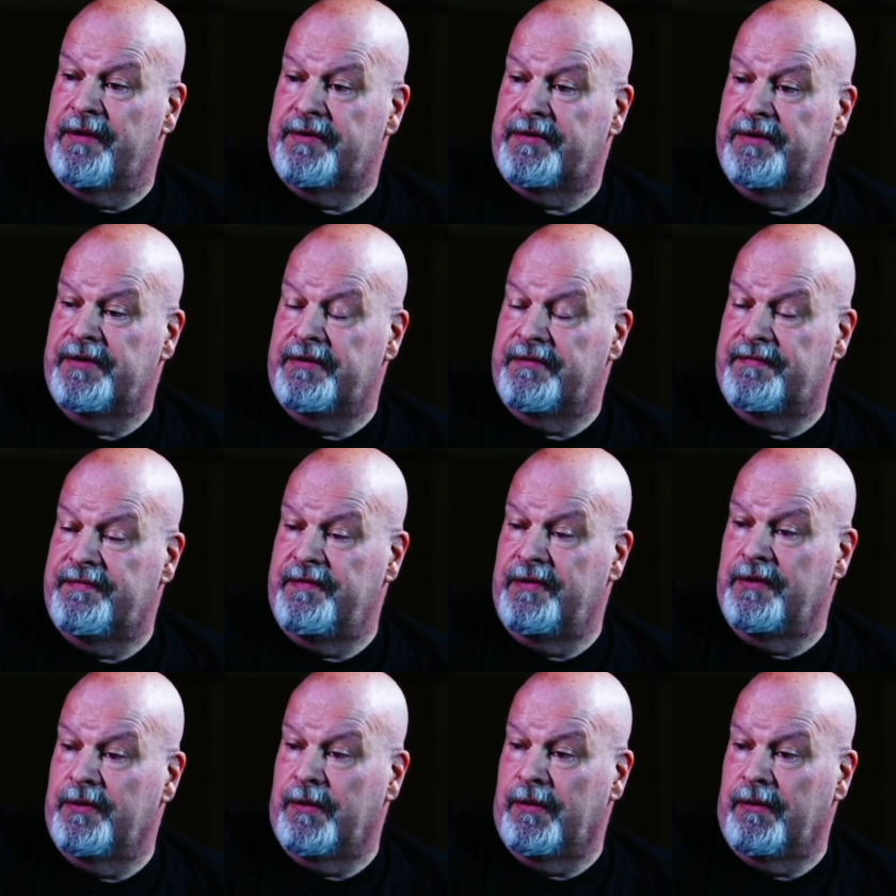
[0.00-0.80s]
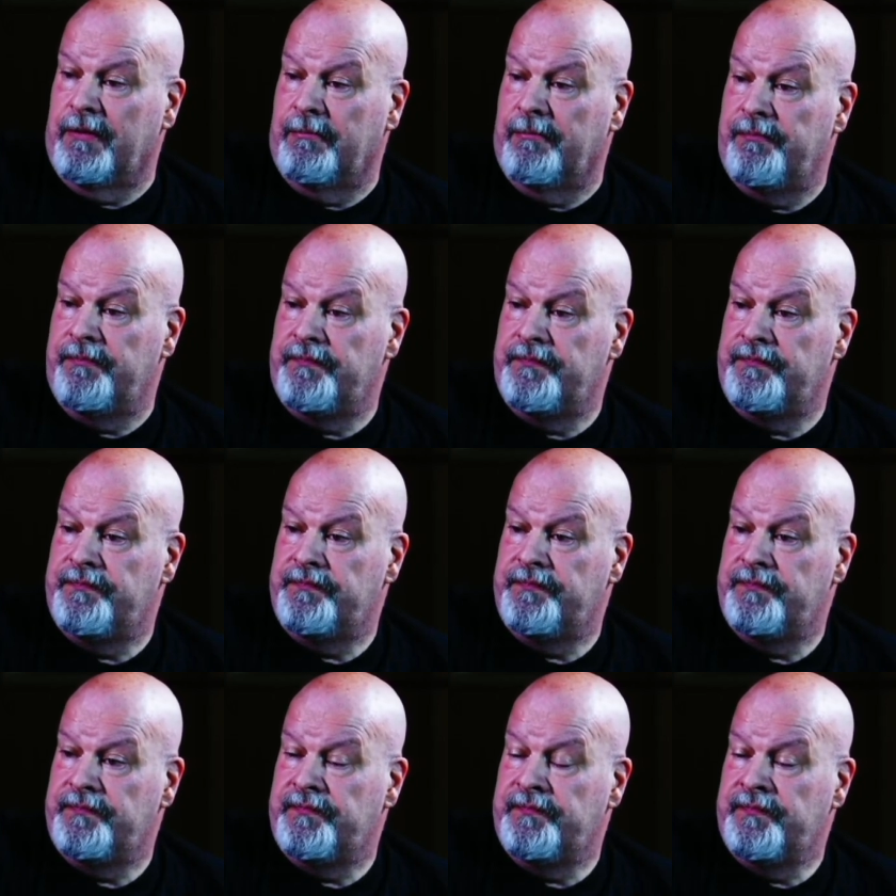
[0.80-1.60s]
there to the funeral home.
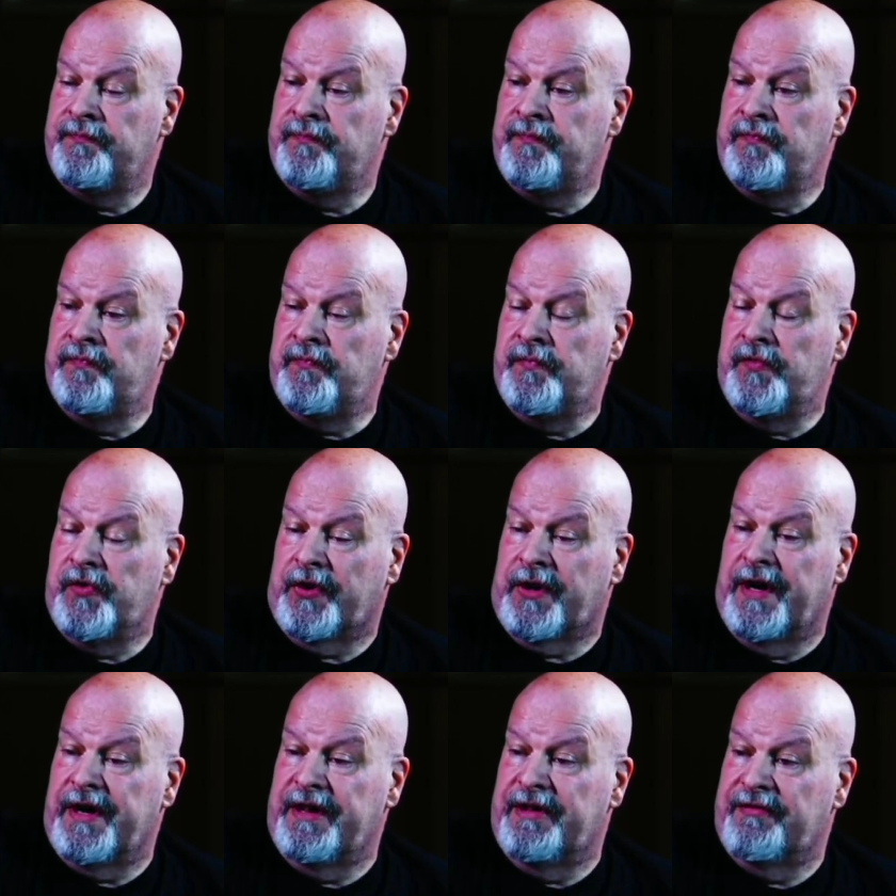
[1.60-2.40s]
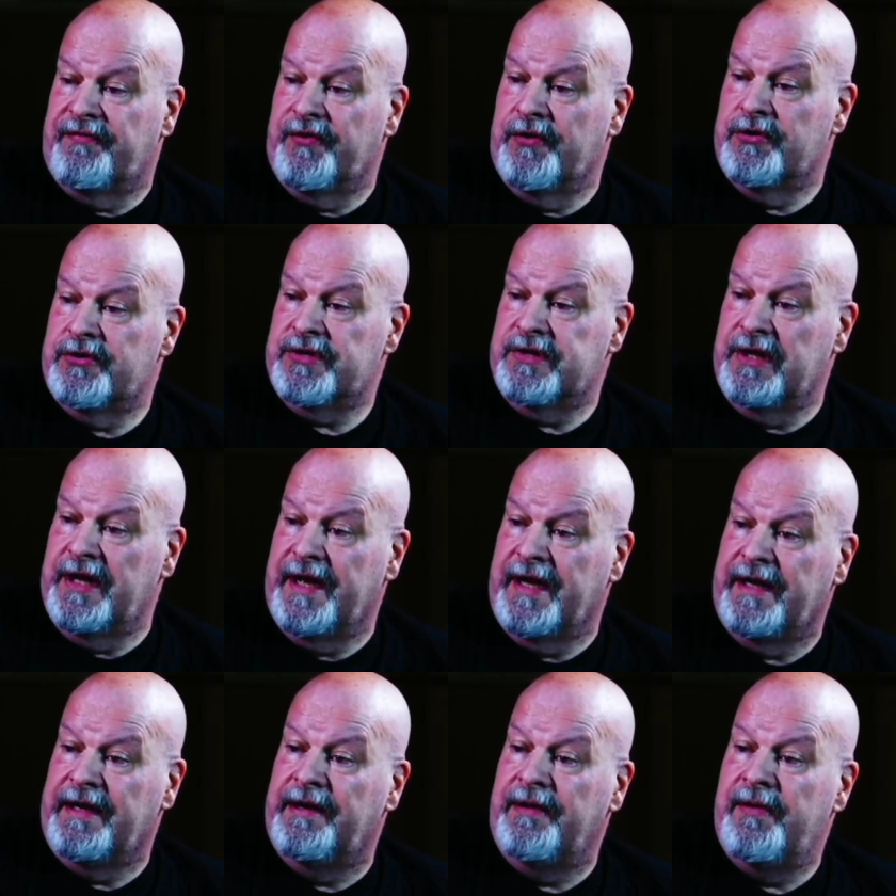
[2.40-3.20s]
They're kind of the
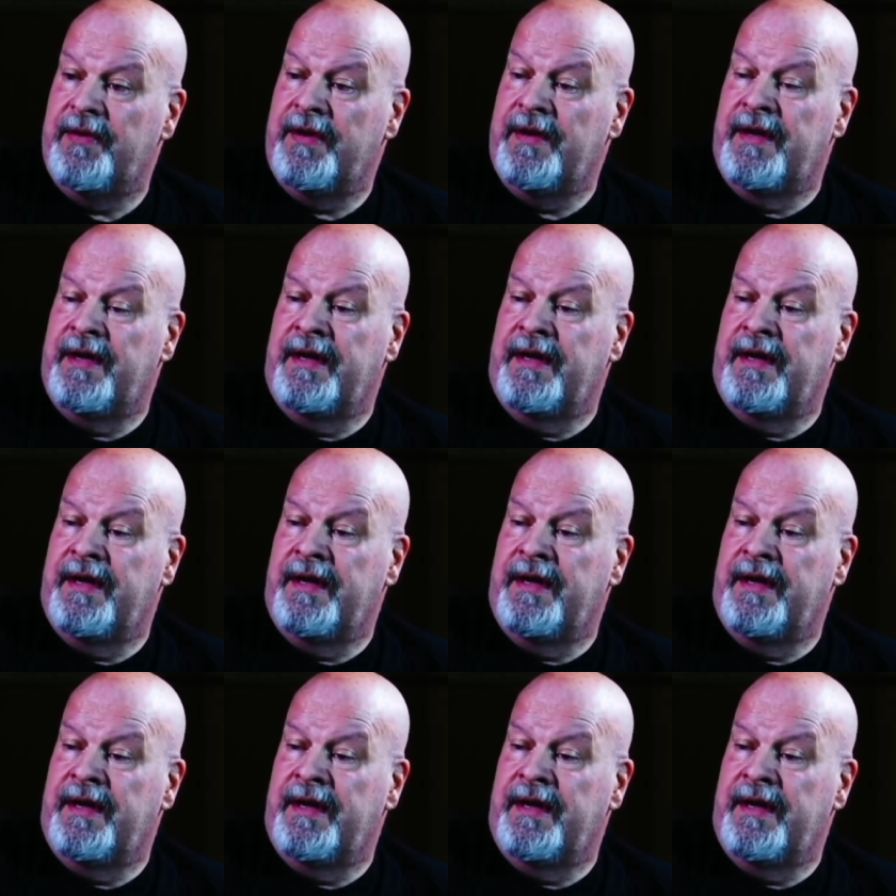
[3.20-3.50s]
first leg.